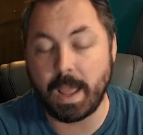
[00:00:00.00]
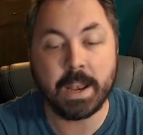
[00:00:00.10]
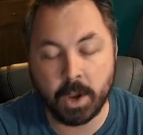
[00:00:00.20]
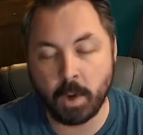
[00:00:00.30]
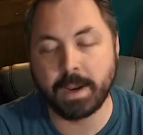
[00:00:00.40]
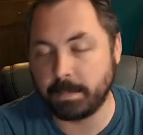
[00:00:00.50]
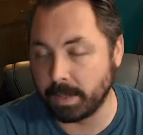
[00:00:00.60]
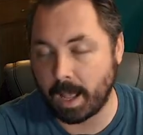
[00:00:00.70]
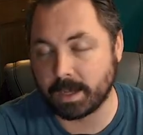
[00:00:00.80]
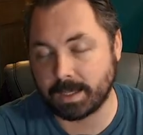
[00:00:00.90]
And nobody
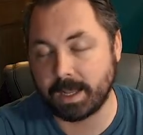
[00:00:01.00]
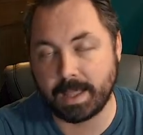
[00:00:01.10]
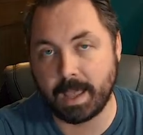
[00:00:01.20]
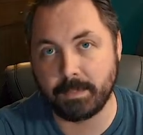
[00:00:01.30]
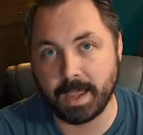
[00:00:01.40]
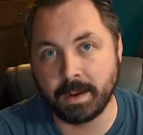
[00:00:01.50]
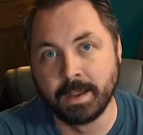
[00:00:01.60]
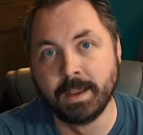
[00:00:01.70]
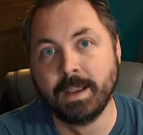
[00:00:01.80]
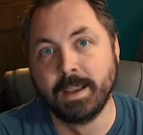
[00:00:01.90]
blocks like that man.
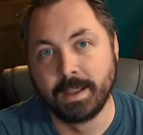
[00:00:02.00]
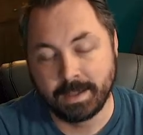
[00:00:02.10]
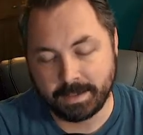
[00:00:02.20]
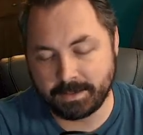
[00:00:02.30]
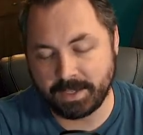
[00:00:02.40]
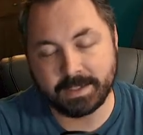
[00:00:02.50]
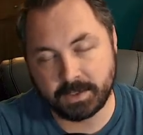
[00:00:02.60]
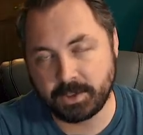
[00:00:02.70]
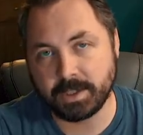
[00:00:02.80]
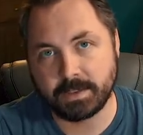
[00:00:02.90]

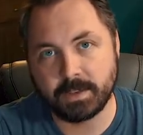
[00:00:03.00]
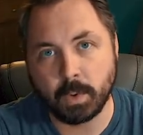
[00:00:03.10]
It's just